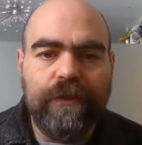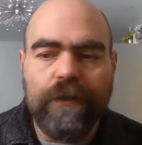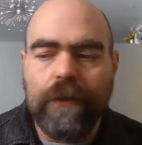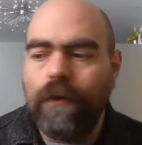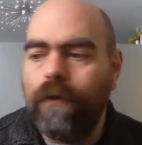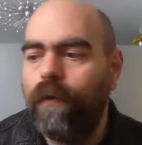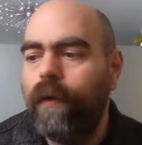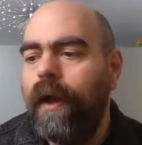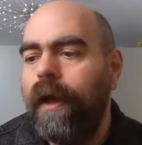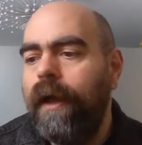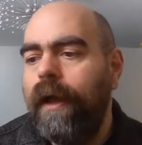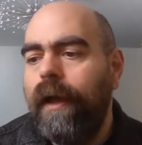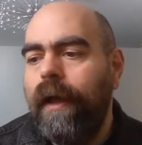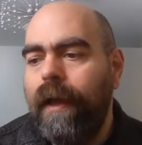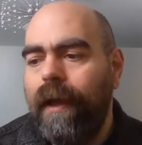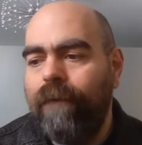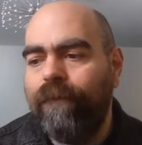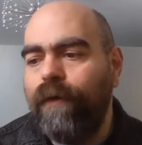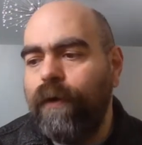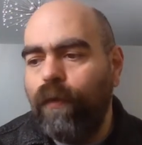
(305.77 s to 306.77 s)
So
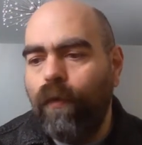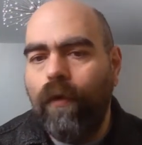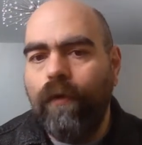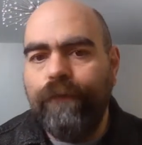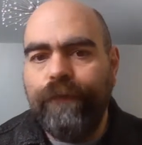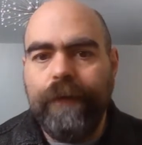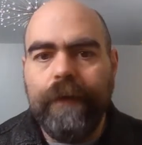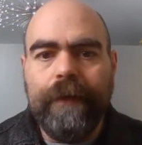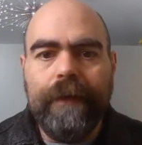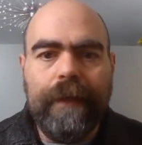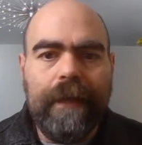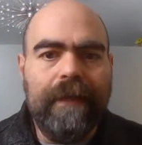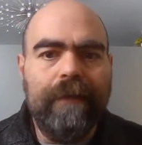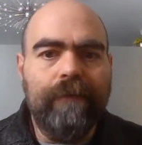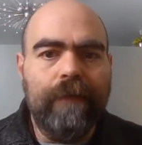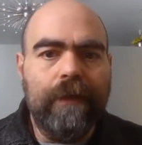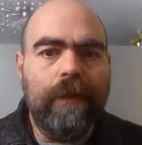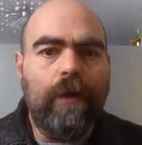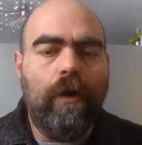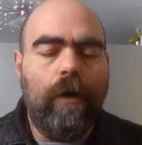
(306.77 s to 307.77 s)
every Wolfen
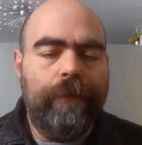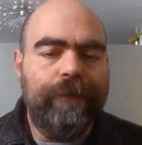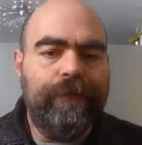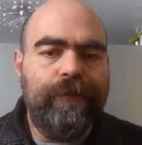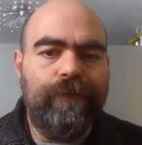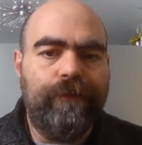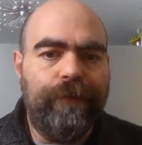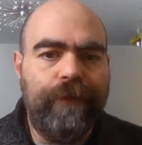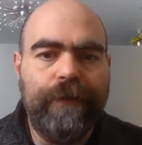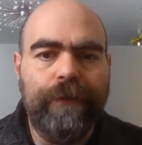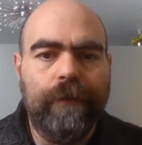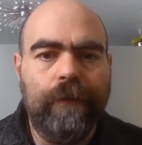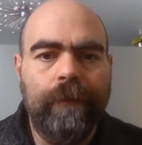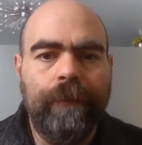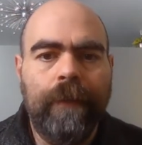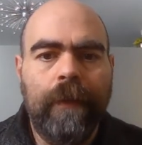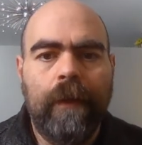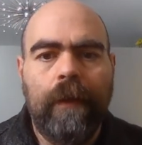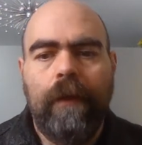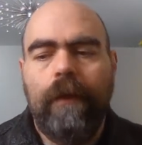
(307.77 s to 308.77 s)
natively causes fear.
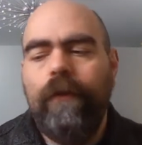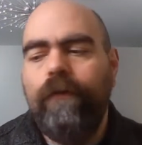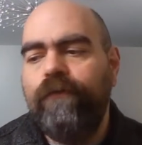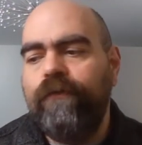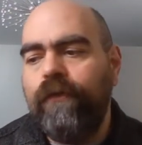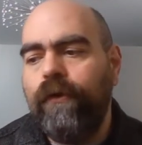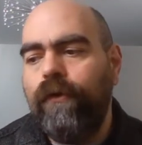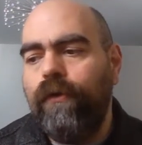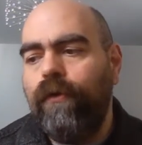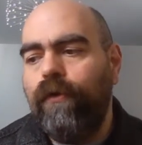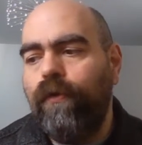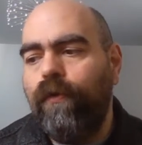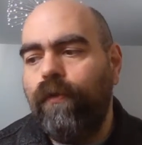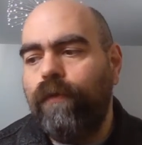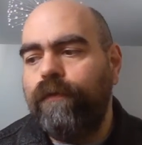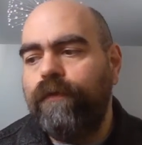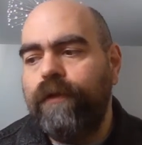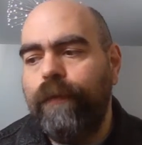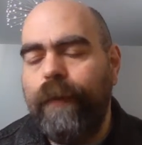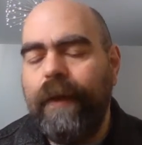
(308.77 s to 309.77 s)

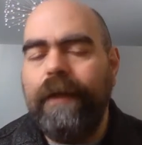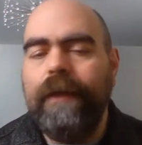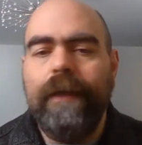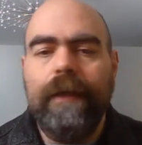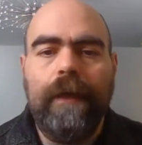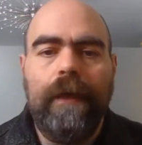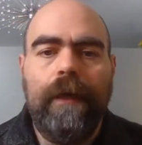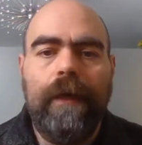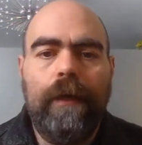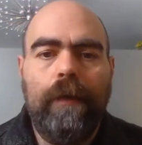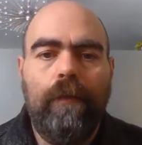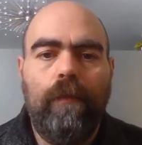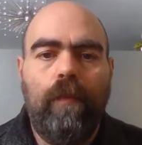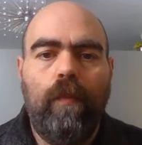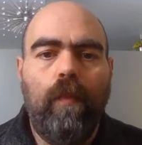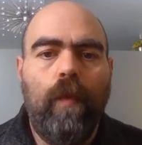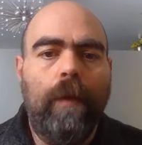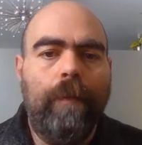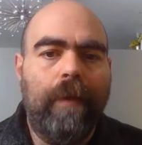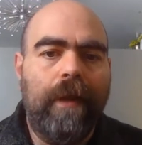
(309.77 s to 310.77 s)
So depending on
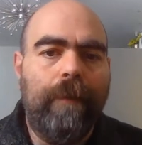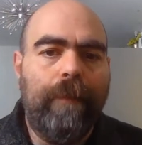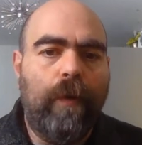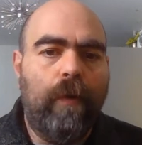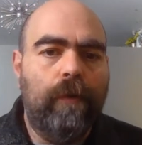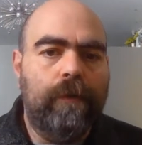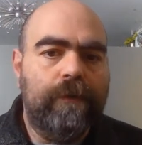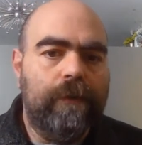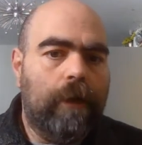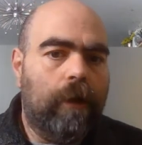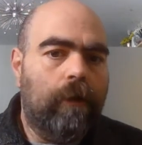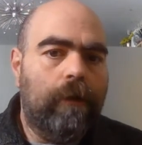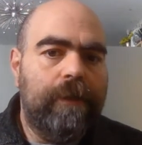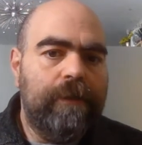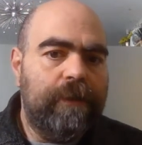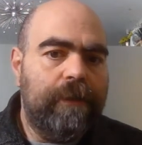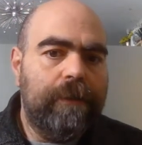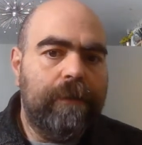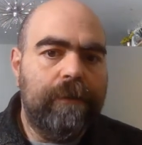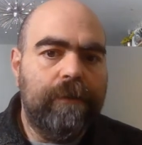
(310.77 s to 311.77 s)
what my opponent's
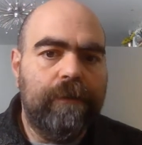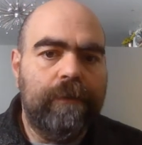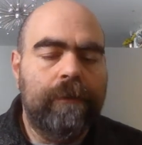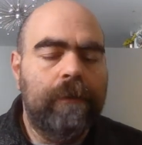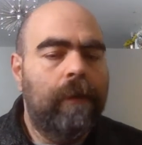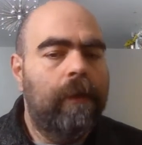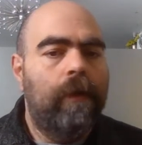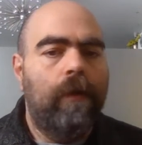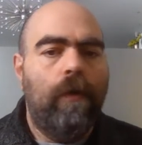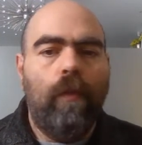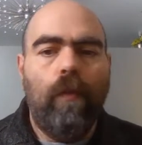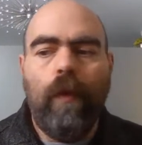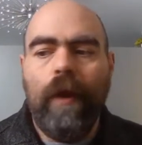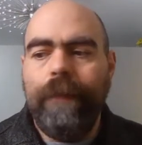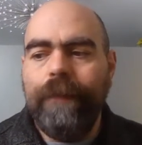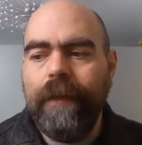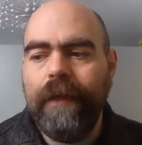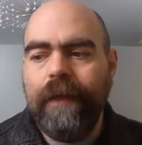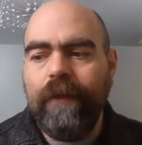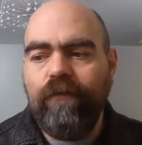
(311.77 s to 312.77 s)
courage is,
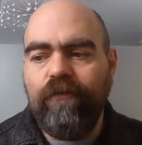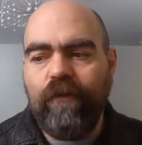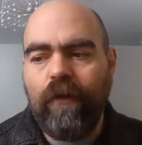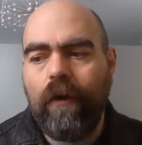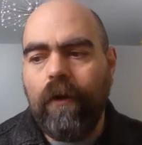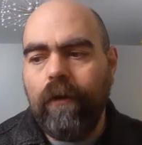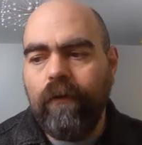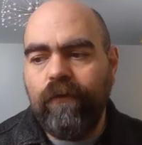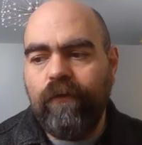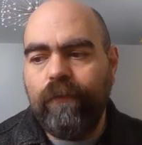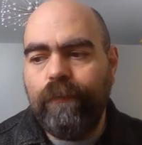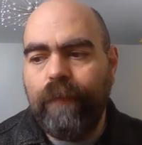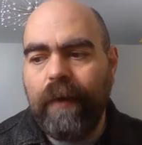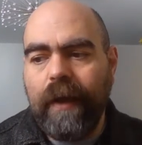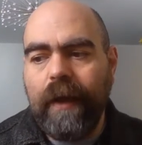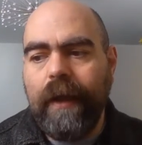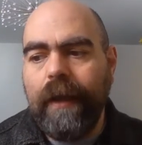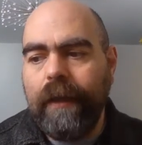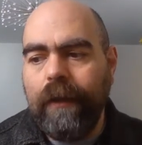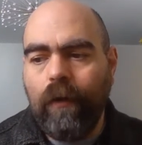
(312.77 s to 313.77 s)
when they get charged
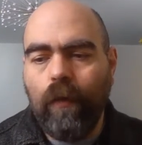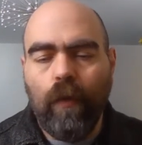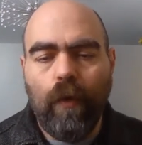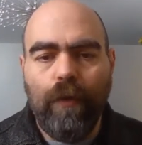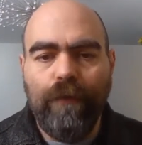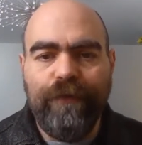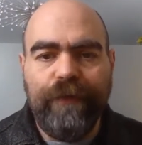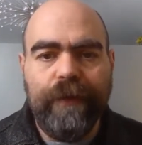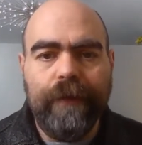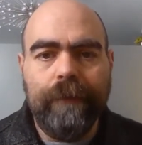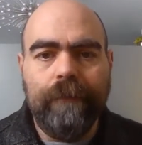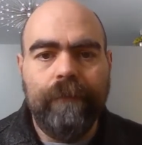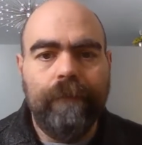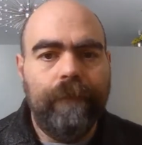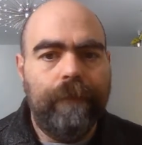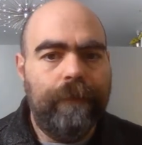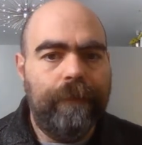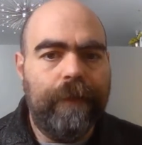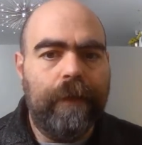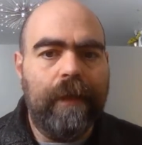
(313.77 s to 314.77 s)
by a Wolfen,
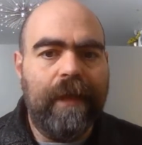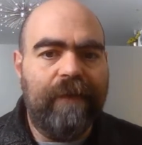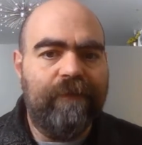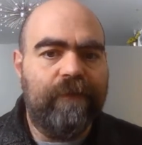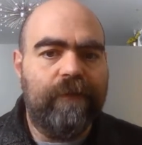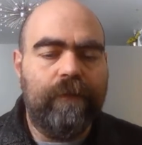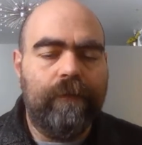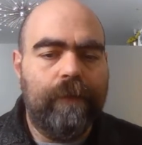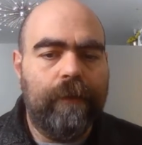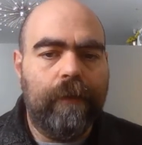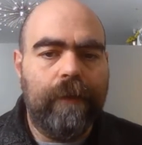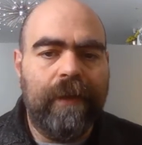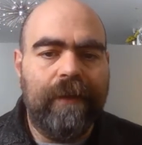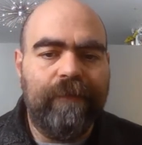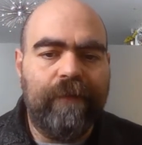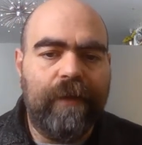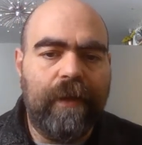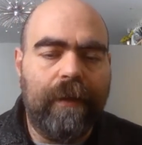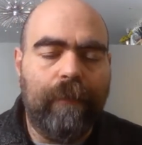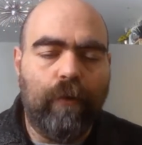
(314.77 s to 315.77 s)
they'll have to
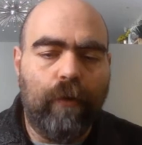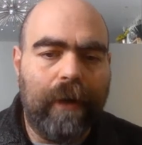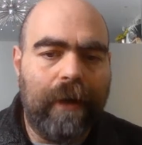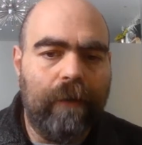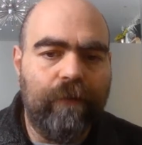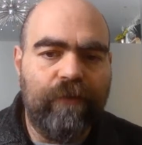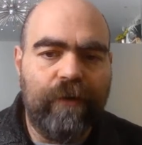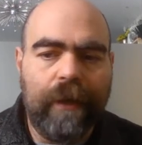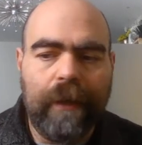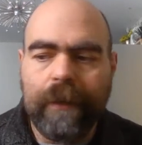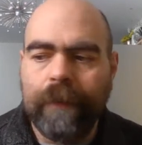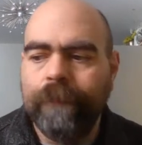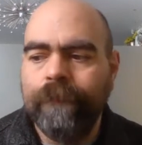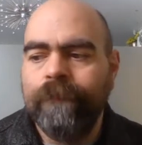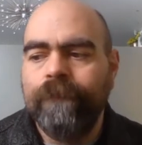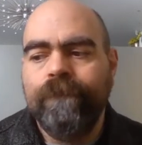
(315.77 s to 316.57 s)
take a morale check.